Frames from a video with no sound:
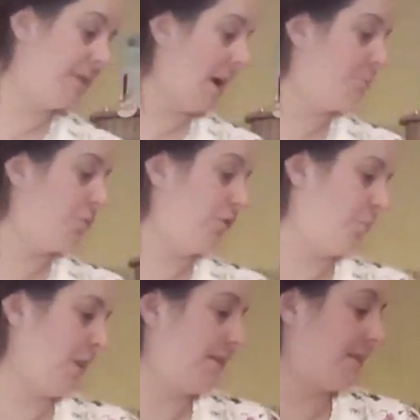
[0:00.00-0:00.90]
that
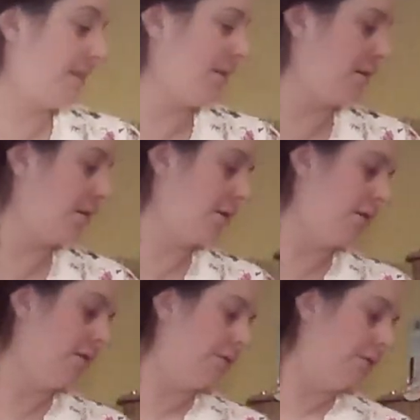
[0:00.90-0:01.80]
movement
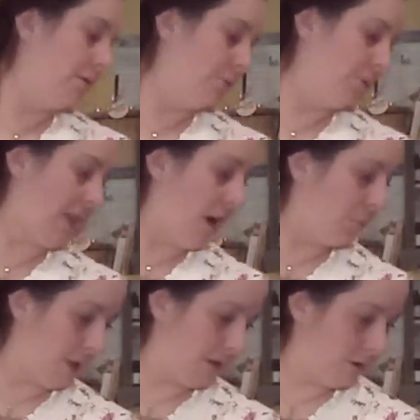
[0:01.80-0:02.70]
without
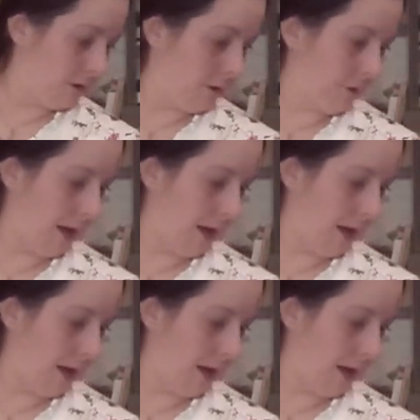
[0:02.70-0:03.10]
me, okay?